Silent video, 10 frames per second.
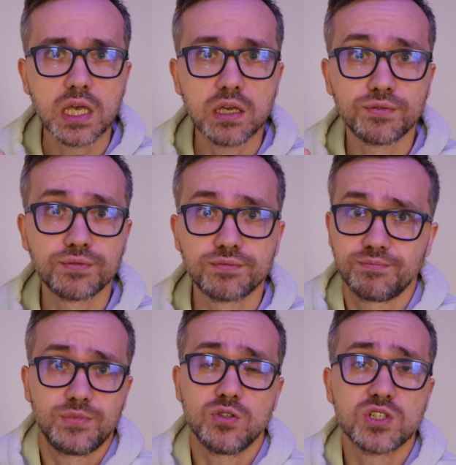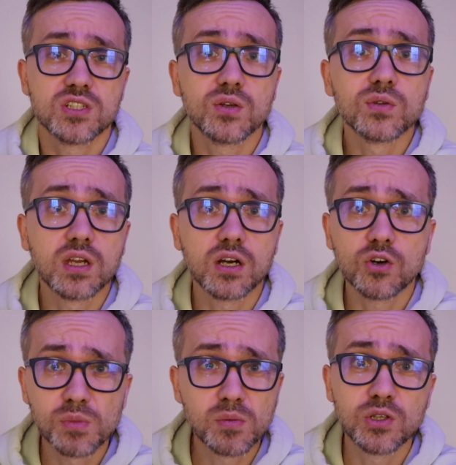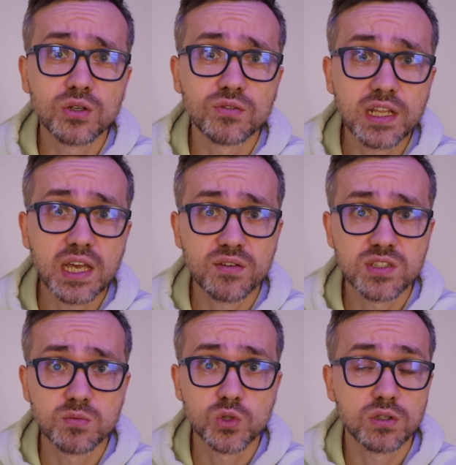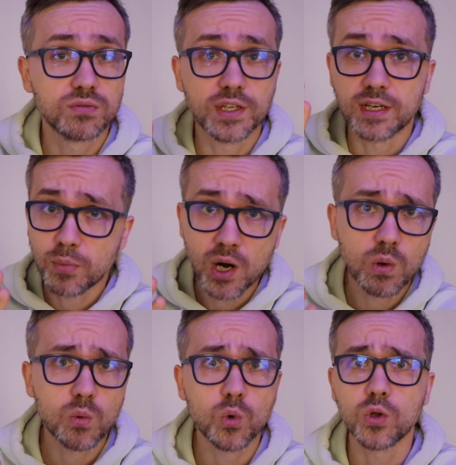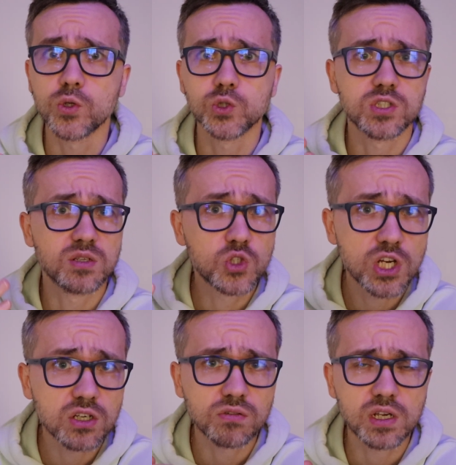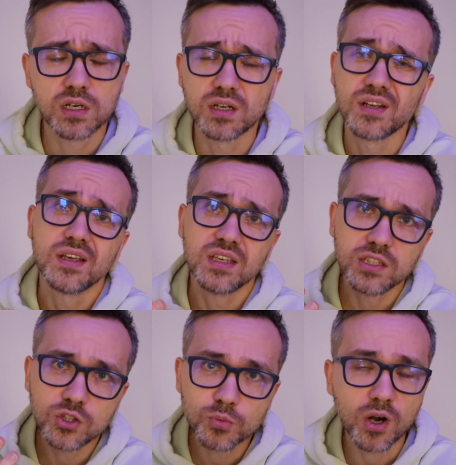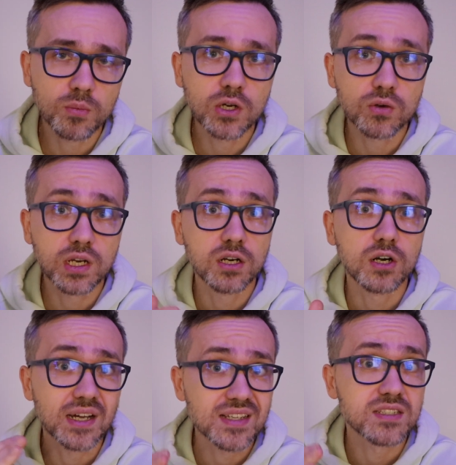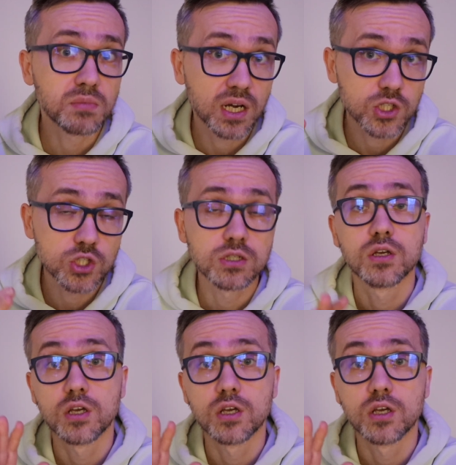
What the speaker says: If you just don't care, or maybe you already have some sort of like power walls or some generator, you probably don't care as much.